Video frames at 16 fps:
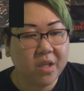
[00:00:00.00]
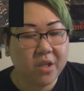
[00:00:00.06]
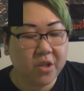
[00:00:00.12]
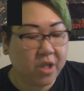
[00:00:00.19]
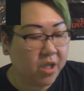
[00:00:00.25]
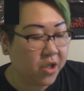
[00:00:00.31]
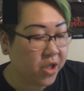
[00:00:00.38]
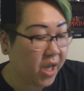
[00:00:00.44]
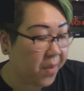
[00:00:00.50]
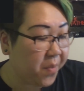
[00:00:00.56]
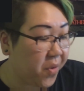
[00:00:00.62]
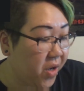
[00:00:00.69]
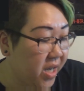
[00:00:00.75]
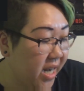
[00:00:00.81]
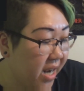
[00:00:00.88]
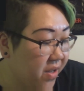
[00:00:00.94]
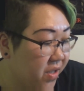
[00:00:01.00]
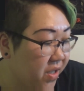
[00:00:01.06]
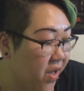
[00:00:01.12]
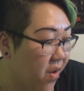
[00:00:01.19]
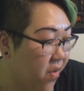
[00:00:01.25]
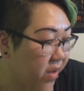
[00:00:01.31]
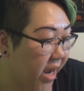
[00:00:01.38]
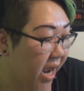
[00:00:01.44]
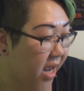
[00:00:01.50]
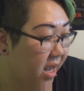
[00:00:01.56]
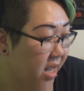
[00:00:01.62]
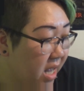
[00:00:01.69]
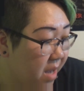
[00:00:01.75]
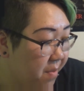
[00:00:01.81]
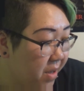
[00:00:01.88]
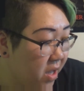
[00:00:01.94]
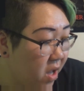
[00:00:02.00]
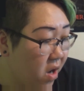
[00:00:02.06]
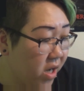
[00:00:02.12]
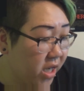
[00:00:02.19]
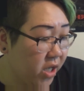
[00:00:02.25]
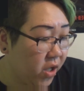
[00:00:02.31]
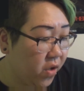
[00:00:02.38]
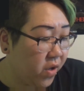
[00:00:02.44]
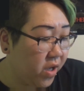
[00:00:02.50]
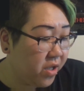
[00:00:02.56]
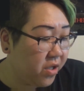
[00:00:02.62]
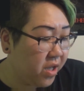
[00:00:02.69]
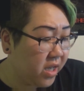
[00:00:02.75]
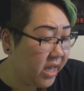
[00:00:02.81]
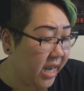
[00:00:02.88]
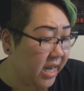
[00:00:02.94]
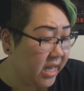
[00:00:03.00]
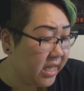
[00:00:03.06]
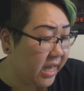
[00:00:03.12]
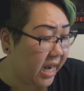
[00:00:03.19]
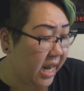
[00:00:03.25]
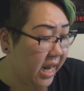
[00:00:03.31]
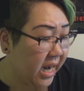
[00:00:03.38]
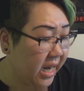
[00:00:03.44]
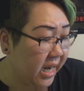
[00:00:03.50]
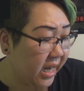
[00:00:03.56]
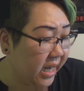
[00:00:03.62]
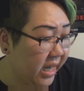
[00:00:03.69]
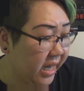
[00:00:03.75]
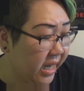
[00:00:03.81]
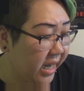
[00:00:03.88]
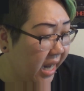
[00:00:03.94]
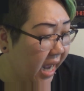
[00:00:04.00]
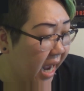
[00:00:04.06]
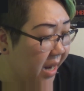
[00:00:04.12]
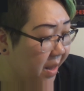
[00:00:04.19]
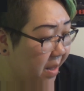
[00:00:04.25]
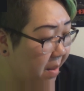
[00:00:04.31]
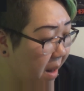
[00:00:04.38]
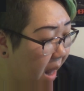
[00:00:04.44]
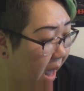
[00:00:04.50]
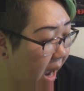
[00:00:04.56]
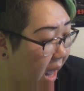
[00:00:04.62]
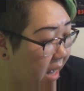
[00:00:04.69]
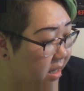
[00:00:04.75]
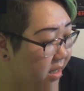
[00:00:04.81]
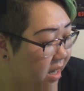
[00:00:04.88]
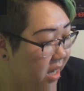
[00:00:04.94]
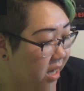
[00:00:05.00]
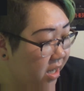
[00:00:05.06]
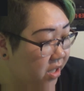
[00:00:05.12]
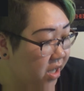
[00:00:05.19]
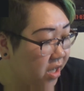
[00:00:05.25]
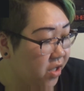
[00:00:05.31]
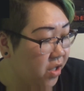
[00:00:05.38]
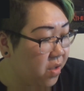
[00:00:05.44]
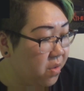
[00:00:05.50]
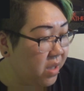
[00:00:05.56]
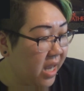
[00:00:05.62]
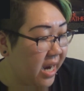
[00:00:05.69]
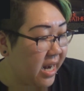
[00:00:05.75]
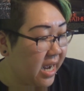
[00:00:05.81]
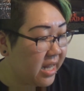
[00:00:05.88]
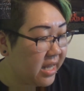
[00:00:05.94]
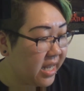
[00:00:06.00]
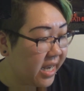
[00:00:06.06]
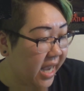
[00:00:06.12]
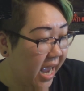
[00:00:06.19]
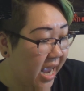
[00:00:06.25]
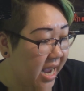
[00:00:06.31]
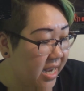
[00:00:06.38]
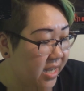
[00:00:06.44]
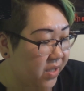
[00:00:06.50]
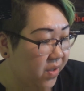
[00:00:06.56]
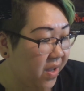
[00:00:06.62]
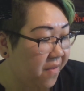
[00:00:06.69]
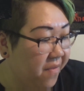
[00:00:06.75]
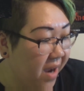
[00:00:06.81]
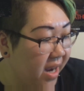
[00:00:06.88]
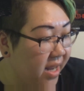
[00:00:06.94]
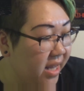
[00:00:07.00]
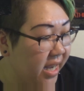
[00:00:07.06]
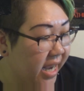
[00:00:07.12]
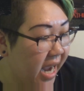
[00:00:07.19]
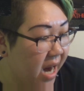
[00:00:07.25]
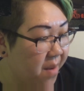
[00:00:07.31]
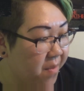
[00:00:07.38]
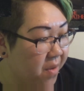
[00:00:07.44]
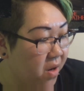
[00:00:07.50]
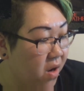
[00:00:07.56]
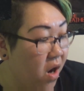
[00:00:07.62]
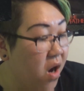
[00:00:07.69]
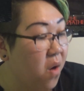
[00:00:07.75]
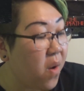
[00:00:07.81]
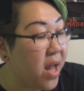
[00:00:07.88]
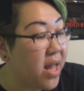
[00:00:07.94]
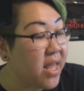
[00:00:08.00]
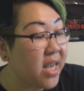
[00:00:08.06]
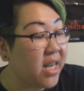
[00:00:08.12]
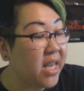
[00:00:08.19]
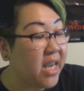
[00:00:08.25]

she just like put it down. So yeah, belonging to Christian Quintana sheds new light on the case. So they find the camera. Oh, and then